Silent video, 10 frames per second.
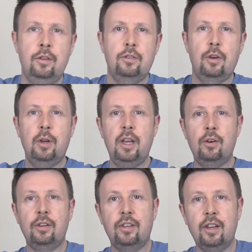So
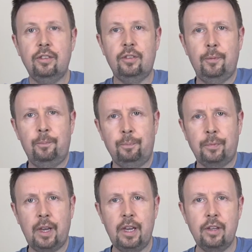here it is.
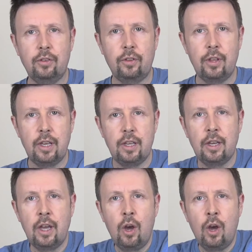Here's the